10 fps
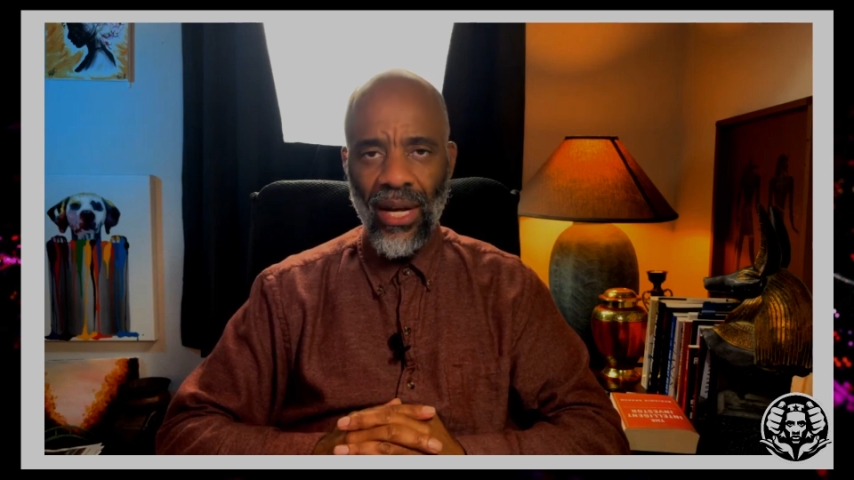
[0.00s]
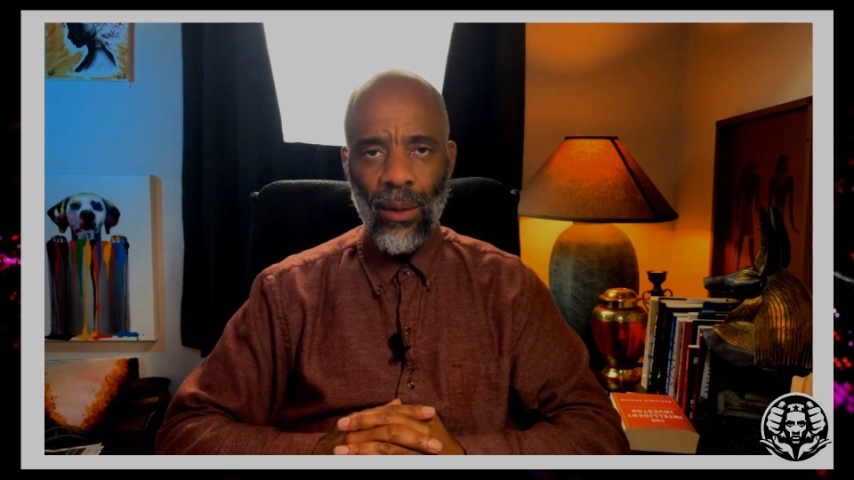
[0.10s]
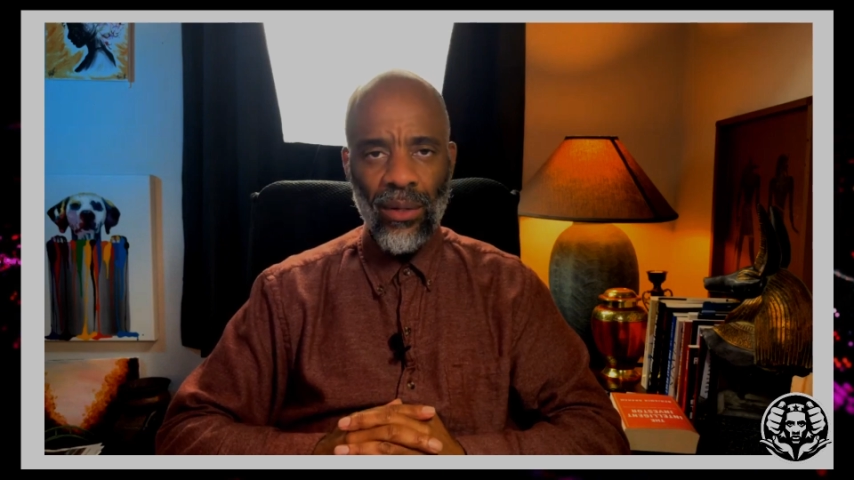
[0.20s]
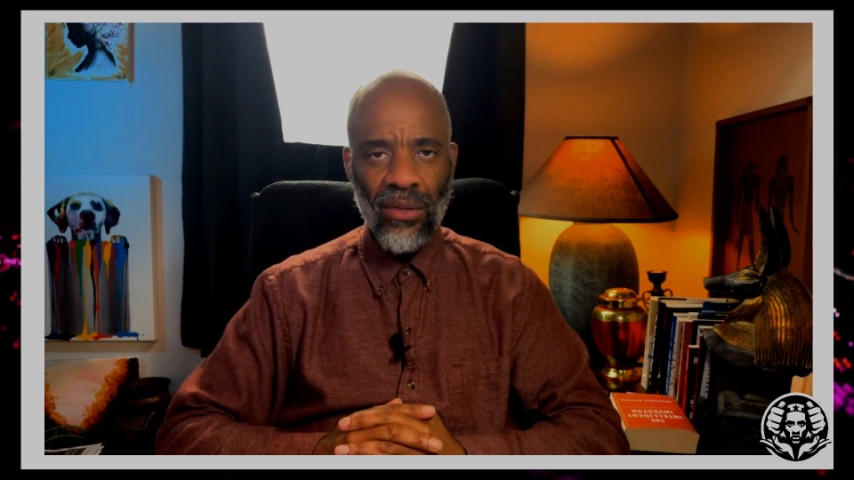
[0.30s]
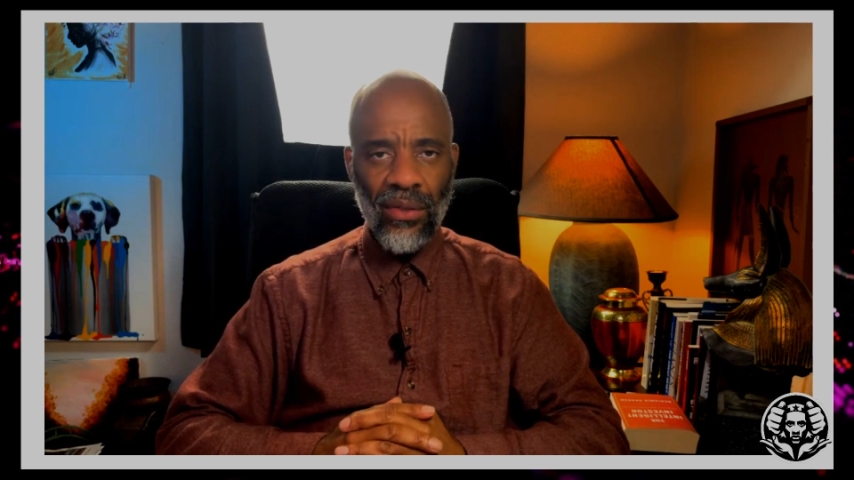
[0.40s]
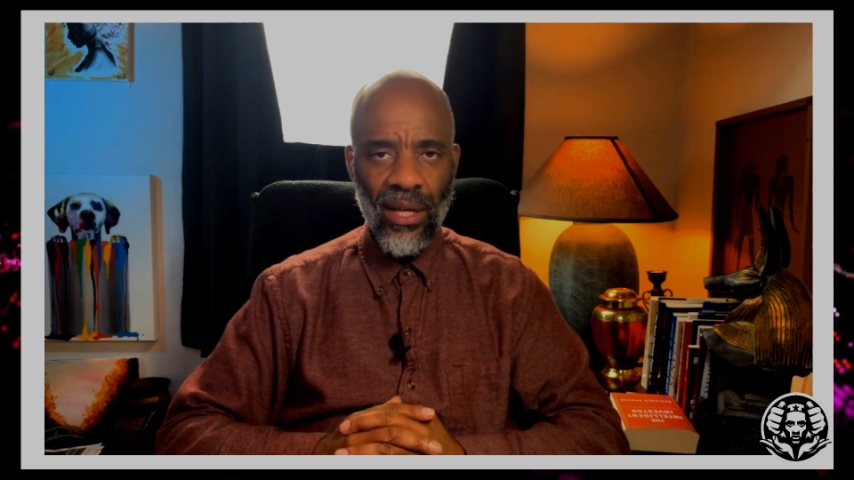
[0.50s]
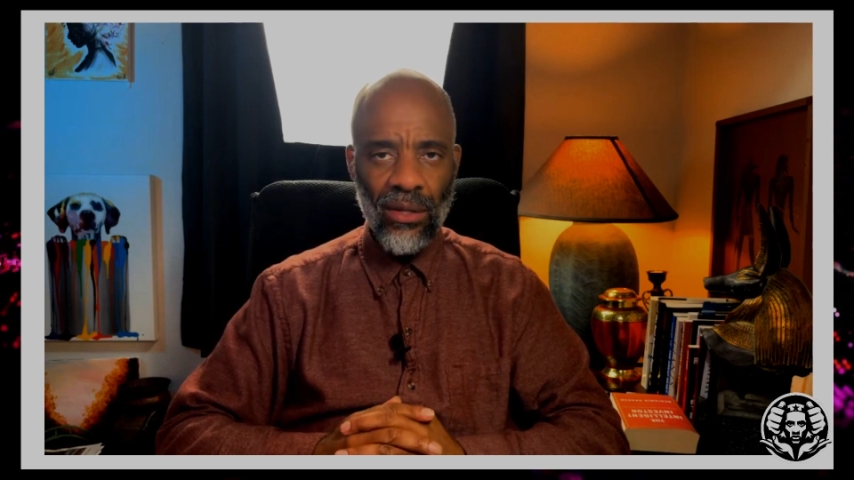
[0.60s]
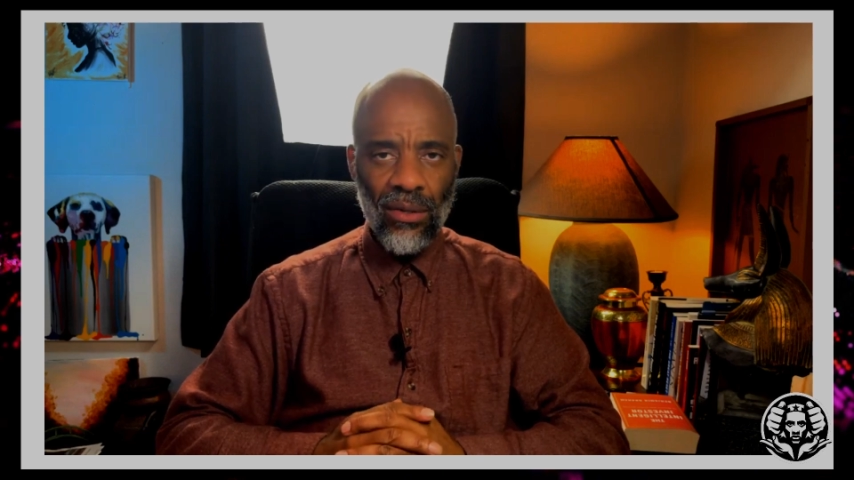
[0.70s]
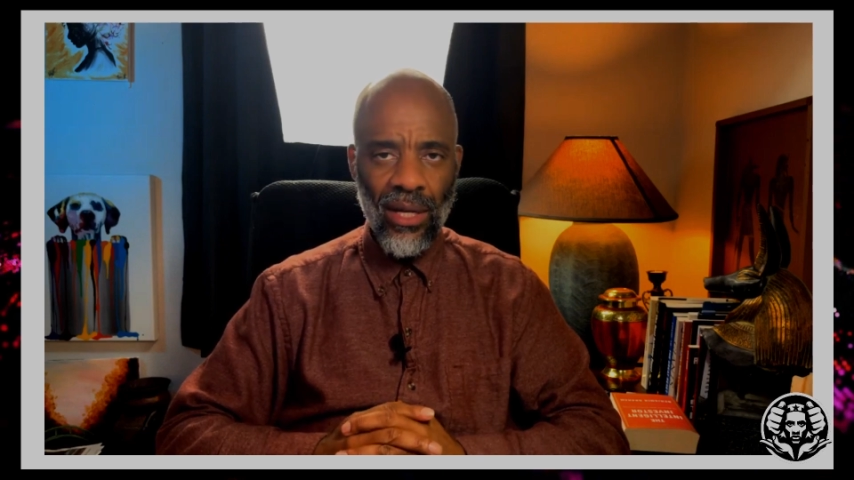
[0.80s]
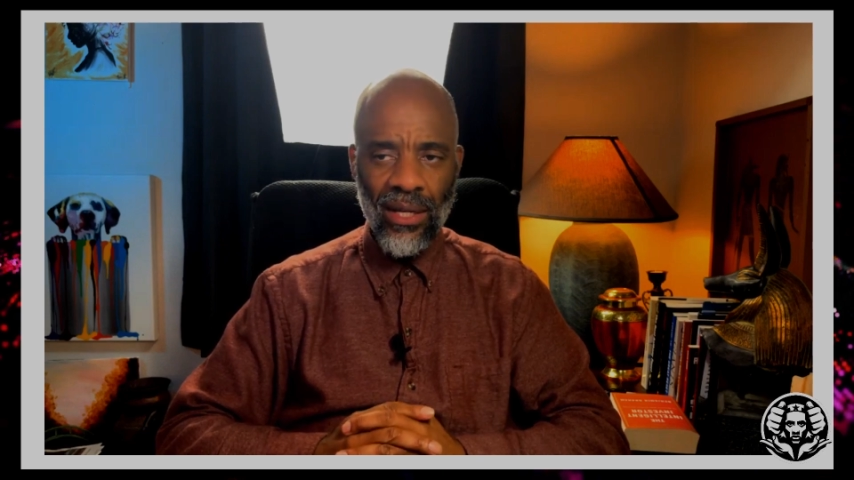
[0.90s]
I want to thank
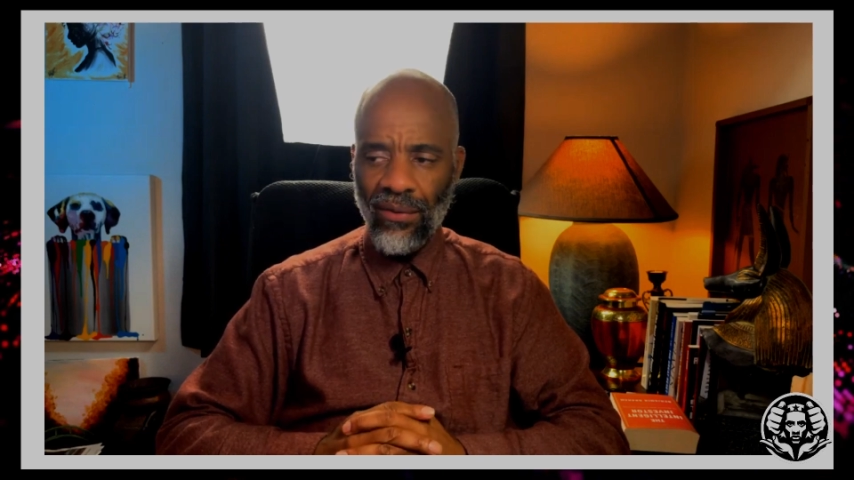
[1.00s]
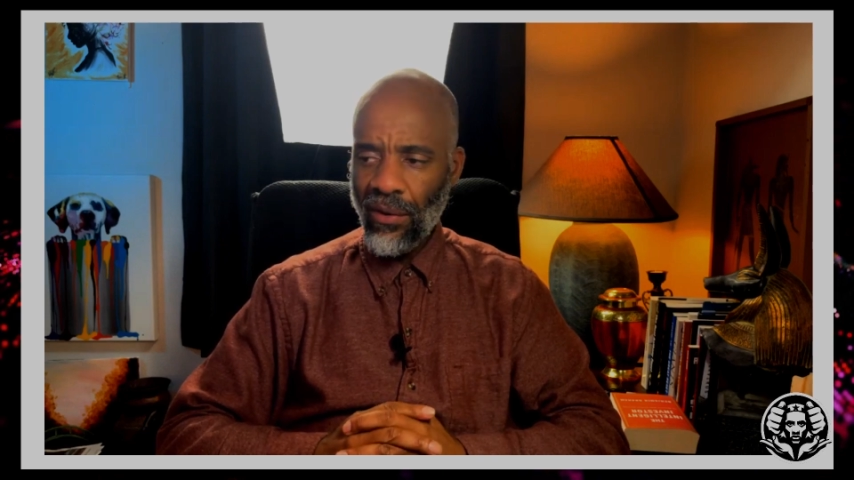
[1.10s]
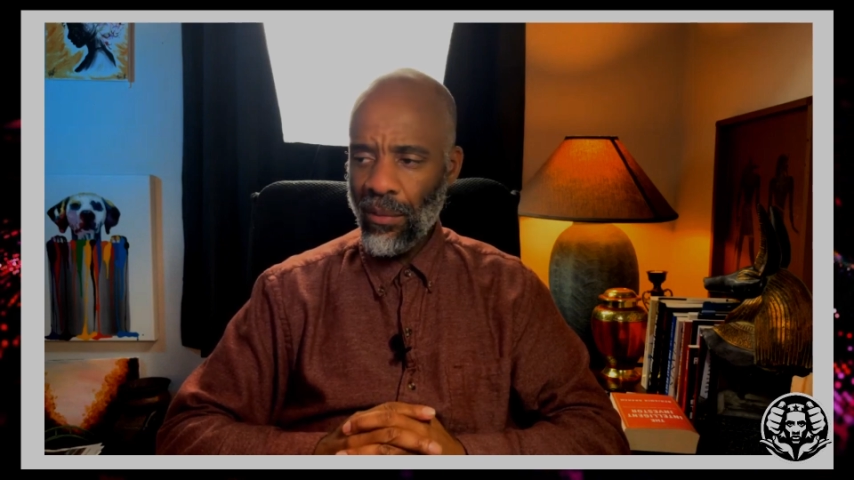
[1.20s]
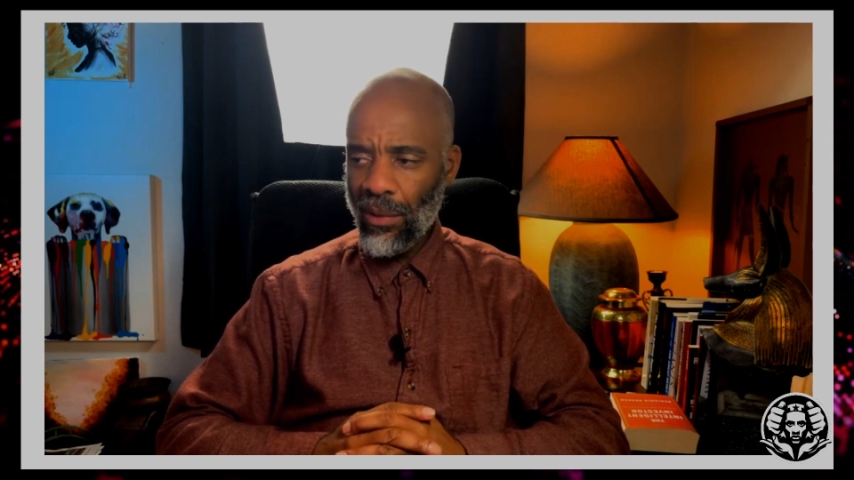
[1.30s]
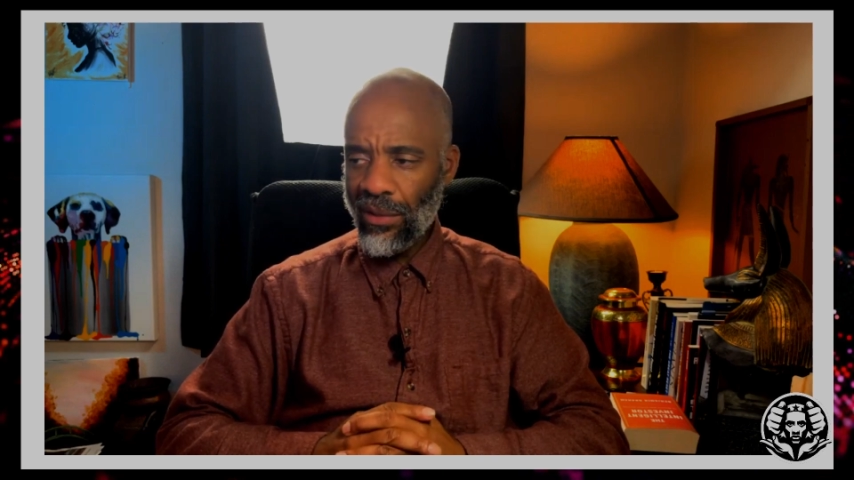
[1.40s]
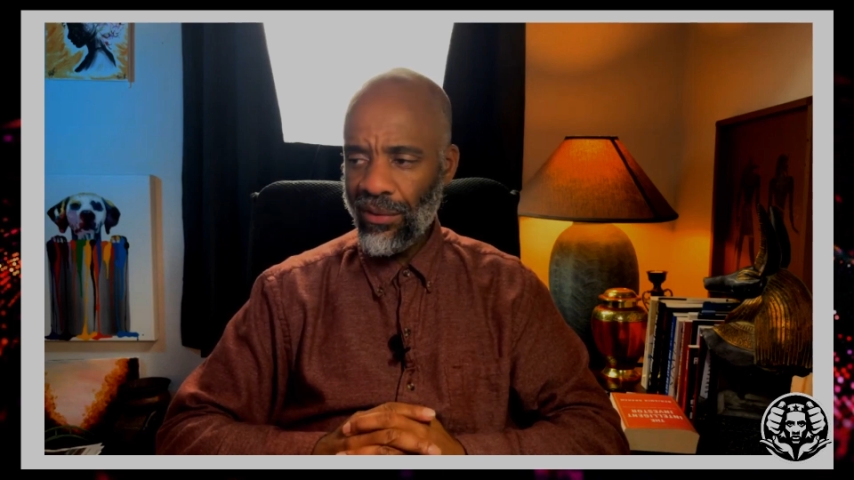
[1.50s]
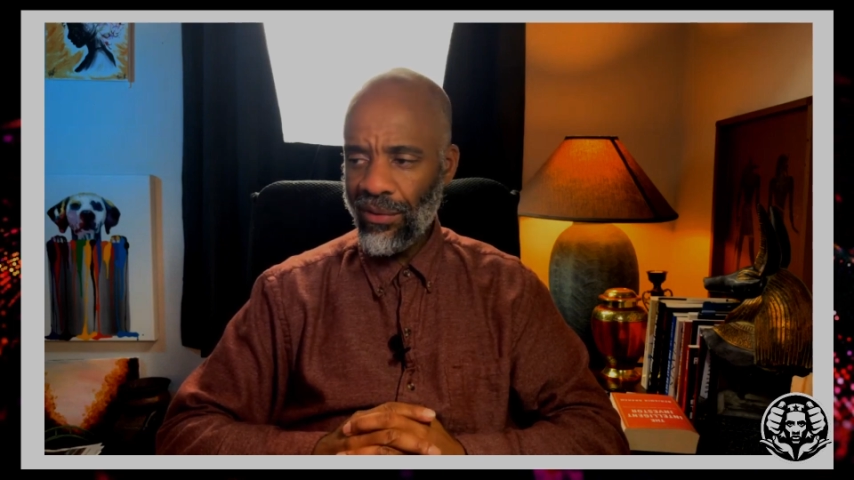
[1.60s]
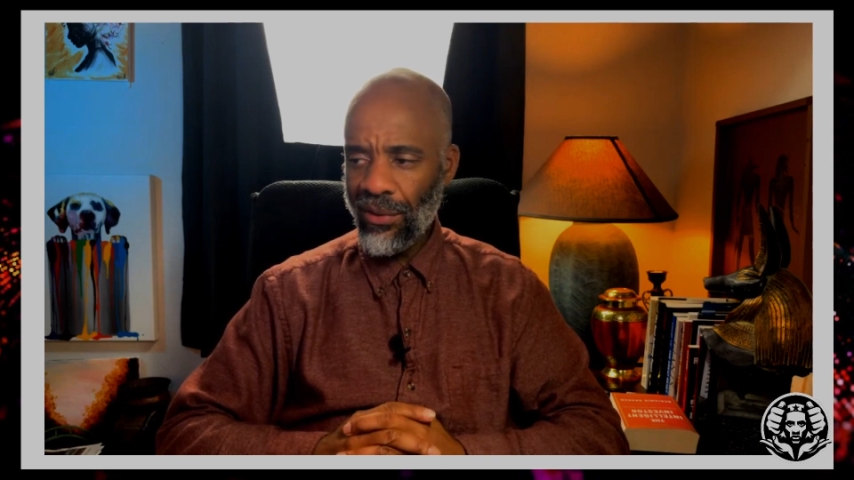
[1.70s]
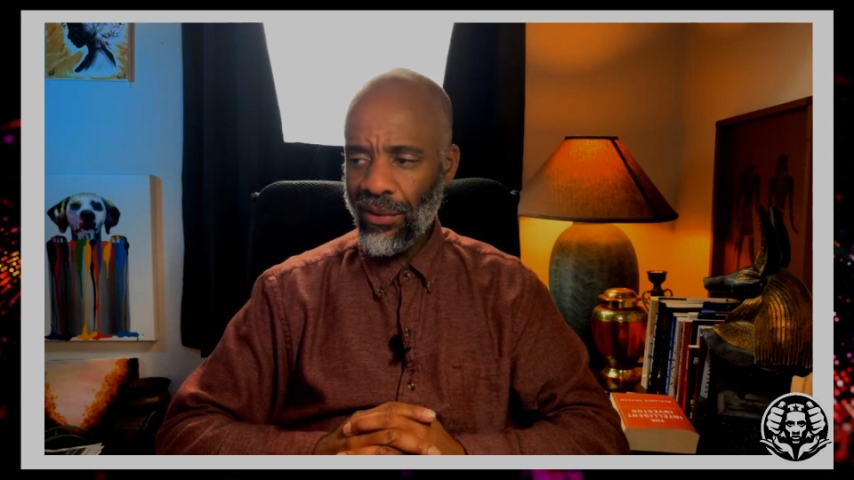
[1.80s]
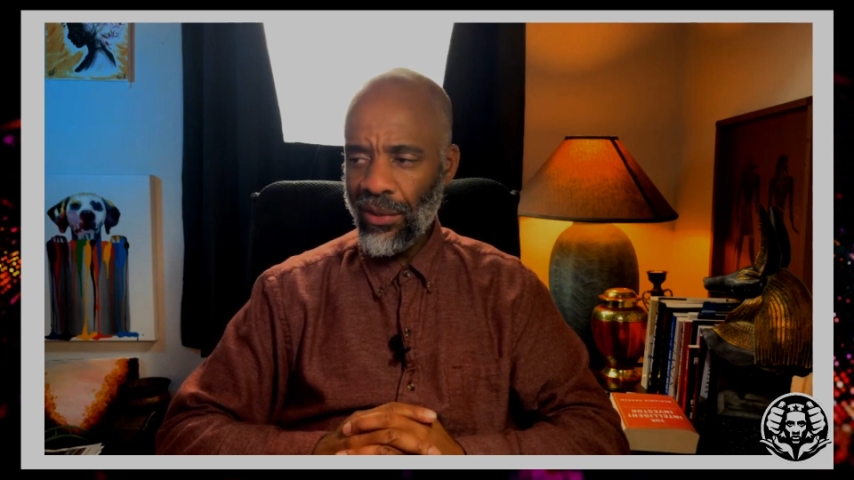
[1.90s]
you guys very much for